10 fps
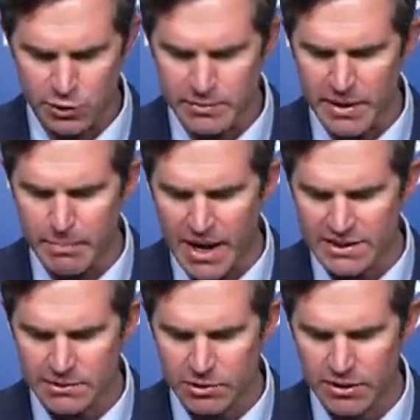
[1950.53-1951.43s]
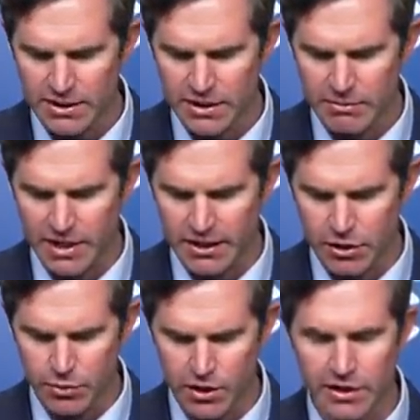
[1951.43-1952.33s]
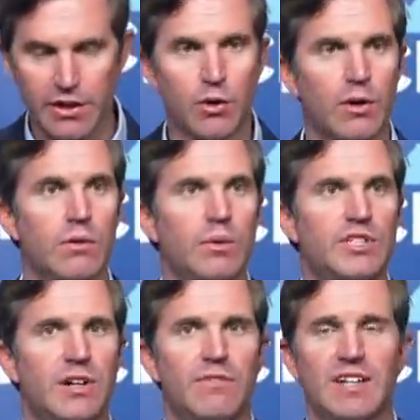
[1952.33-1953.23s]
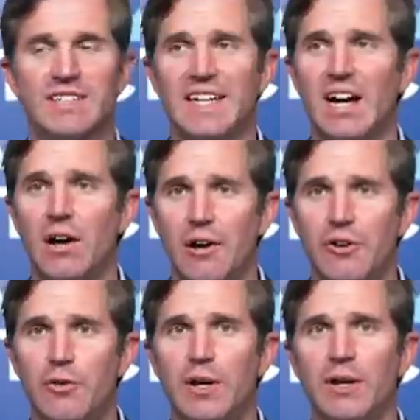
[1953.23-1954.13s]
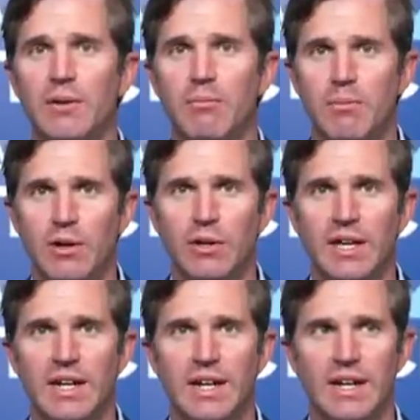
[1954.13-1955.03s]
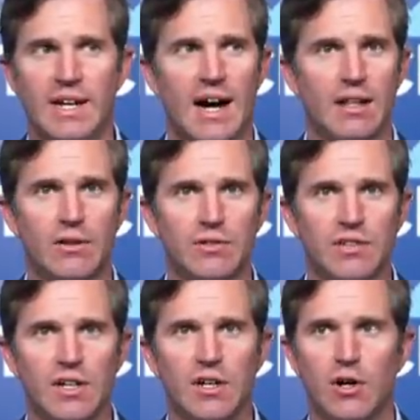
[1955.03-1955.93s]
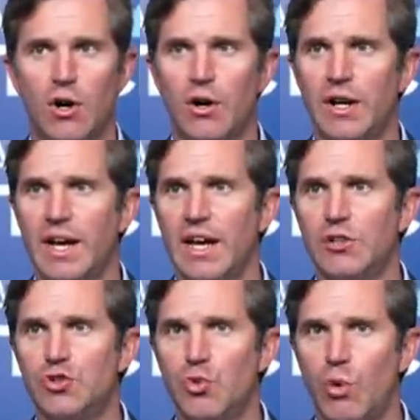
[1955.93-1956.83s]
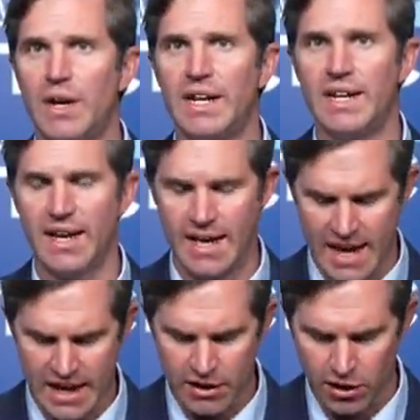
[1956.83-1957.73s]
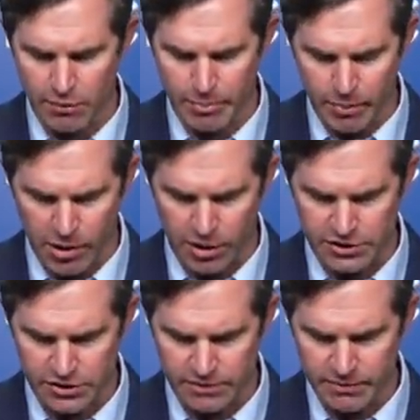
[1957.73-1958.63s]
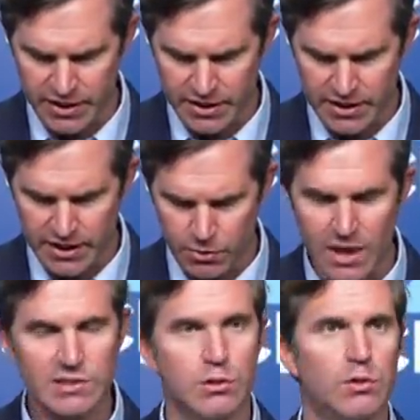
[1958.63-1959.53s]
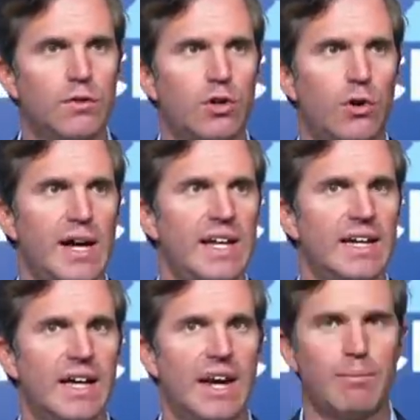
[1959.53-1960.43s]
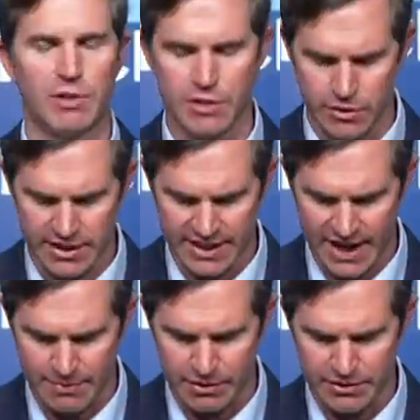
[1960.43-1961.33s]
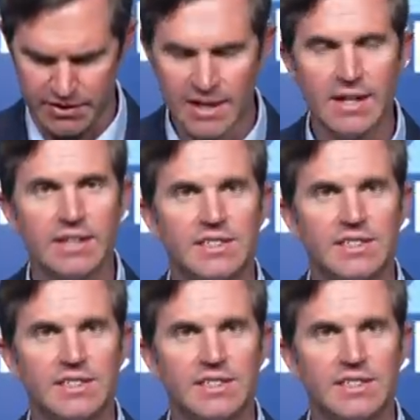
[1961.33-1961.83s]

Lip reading: It was made possible by Goodwill and Norton, which are investing $100 million on a 20-acre parcel in West Louisville, creating an opportunity campus.